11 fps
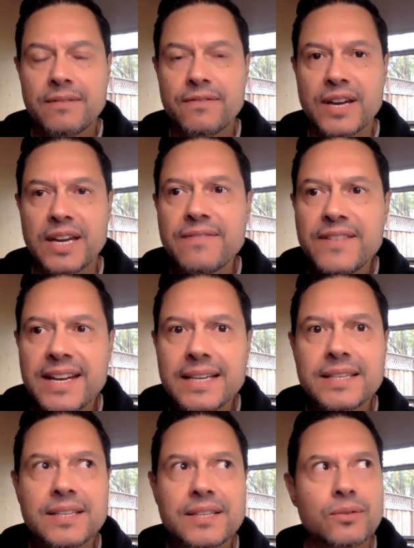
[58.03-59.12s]

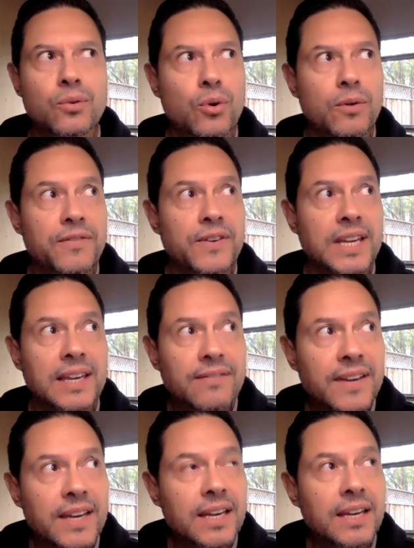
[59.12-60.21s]
Forgiveness or
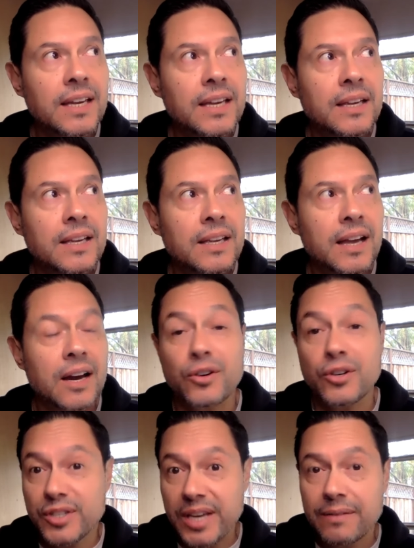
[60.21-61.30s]
forgiving
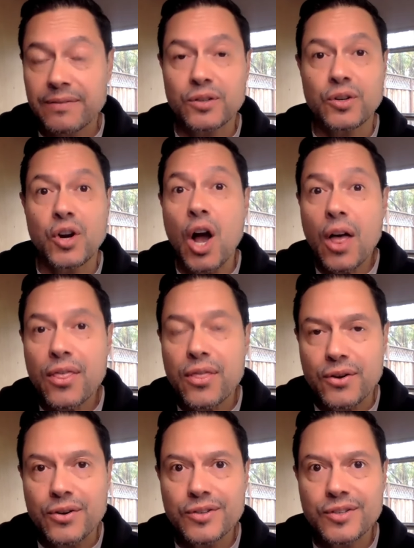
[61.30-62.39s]
ourselves or
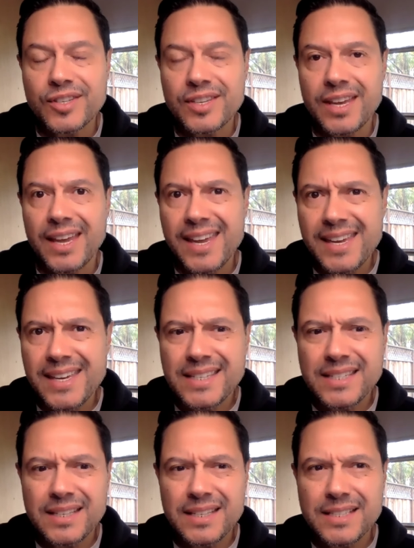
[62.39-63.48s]
others
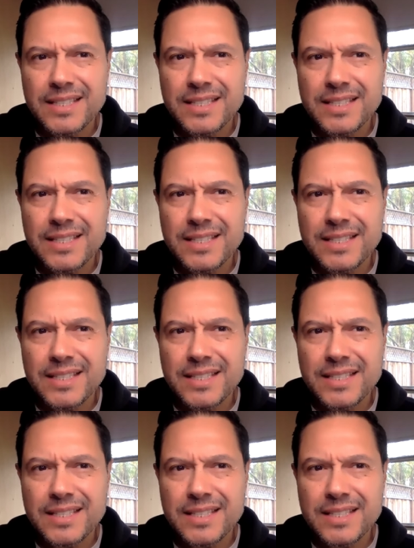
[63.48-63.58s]
is